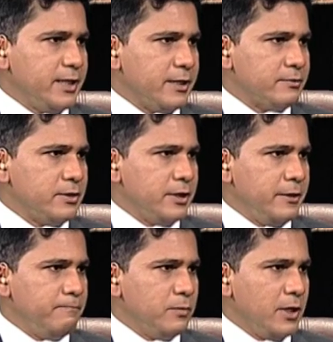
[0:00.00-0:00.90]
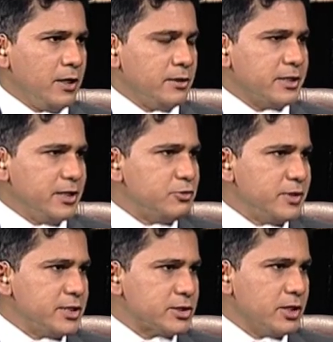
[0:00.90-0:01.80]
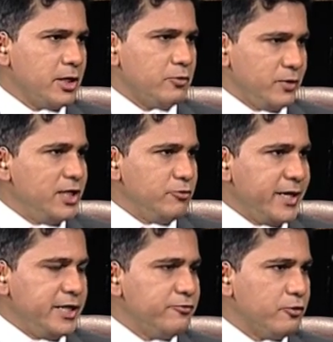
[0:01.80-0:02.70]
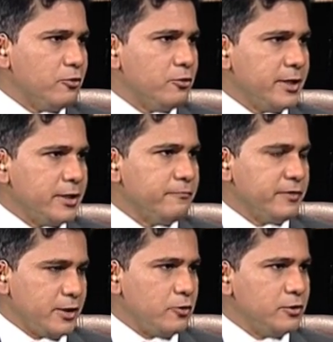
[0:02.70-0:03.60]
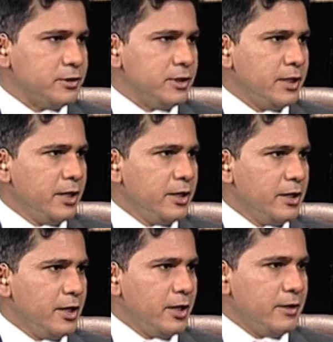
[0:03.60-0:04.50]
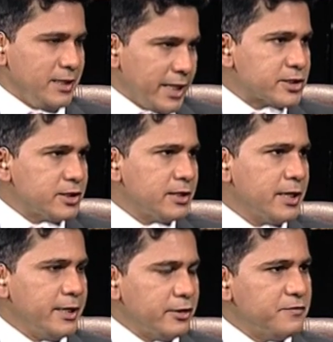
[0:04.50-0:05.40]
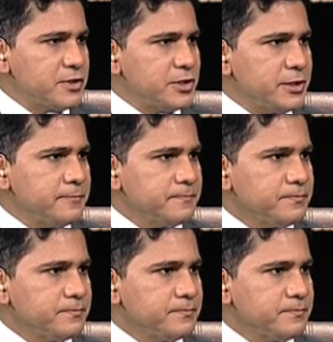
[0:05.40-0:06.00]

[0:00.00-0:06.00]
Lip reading: that the country is really ready for a very good election end of this year?